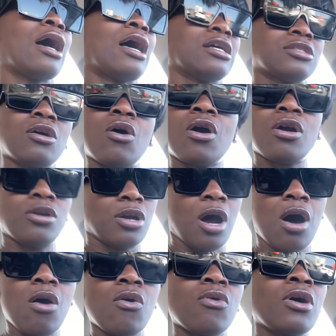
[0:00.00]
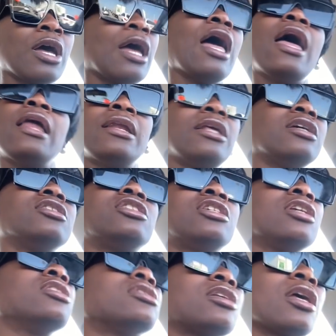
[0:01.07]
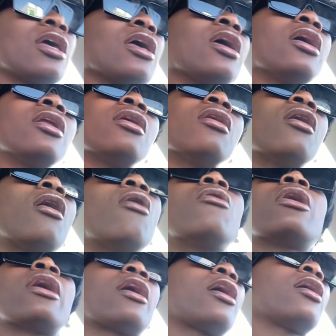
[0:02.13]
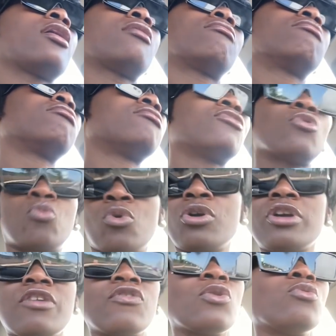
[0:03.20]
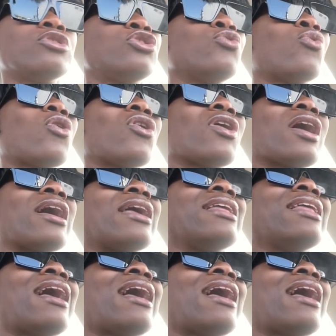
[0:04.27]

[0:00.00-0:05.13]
I told her no. And then she said, okay, we'll give you what you want.